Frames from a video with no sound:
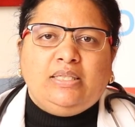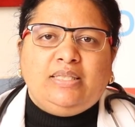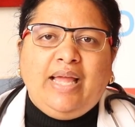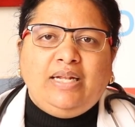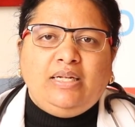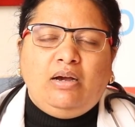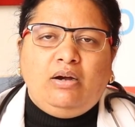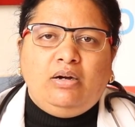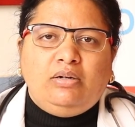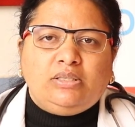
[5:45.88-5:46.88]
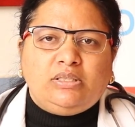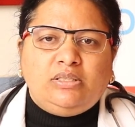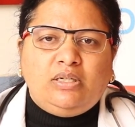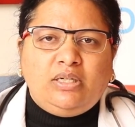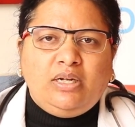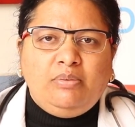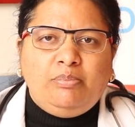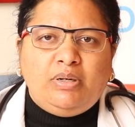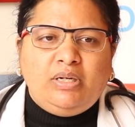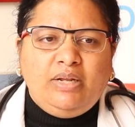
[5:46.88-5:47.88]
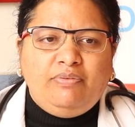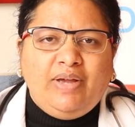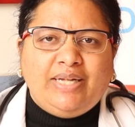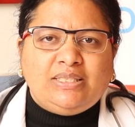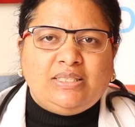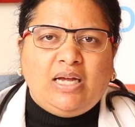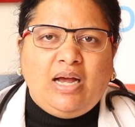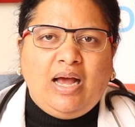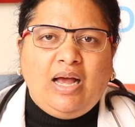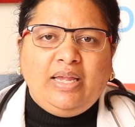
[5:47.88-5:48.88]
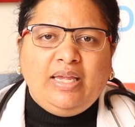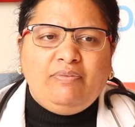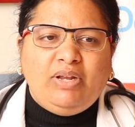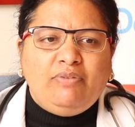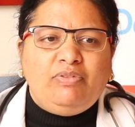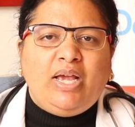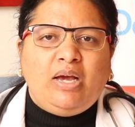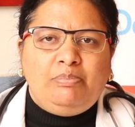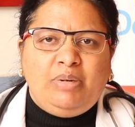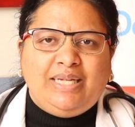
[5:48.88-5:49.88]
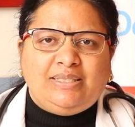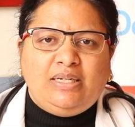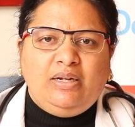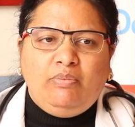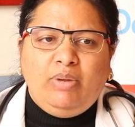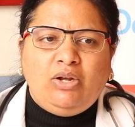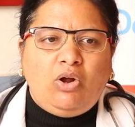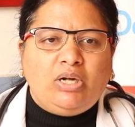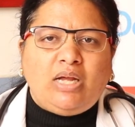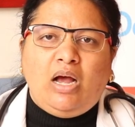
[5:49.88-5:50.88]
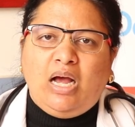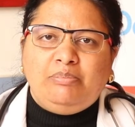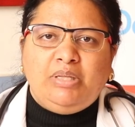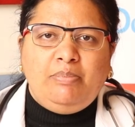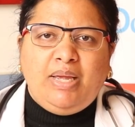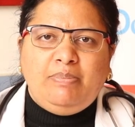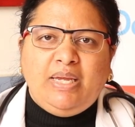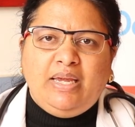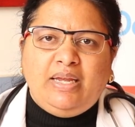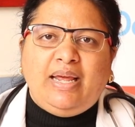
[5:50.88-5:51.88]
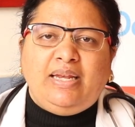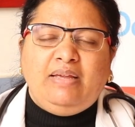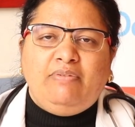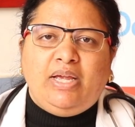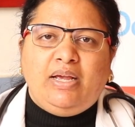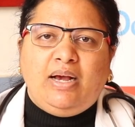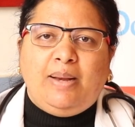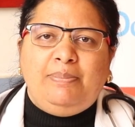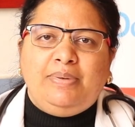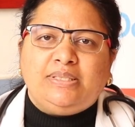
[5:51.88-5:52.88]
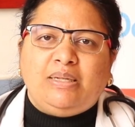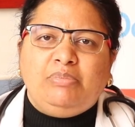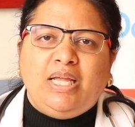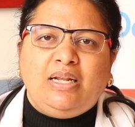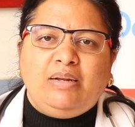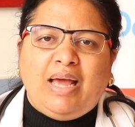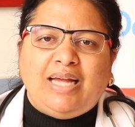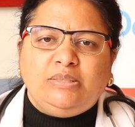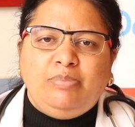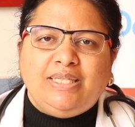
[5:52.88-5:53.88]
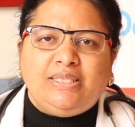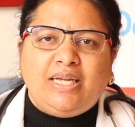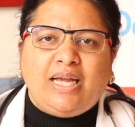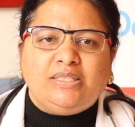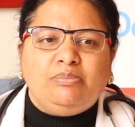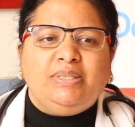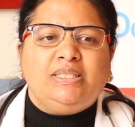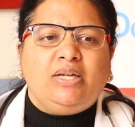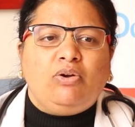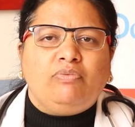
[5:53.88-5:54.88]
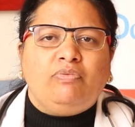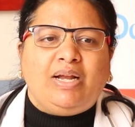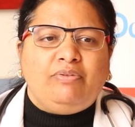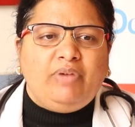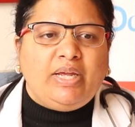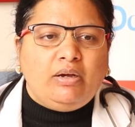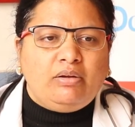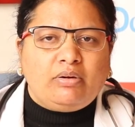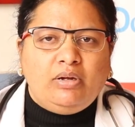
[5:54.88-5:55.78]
Then certain birth defects, even if they are present, will not harm the baby in any way. Something as basic as missing of one finger.